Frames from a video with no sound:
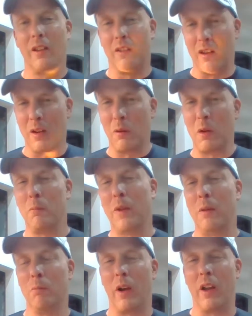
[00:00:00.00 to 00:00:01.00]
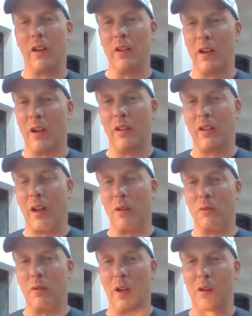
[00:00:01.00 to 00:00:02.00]
Do you know what I mean by a night
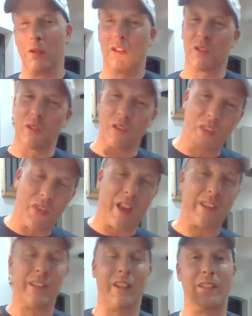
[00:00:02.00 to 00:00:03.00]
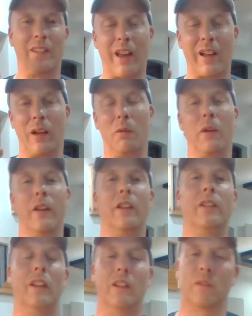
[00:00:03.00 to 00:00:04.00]
out fragrance? Because that's exactly what
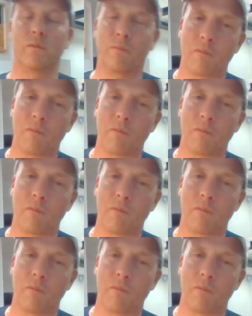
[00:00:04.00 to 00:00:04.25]
this is.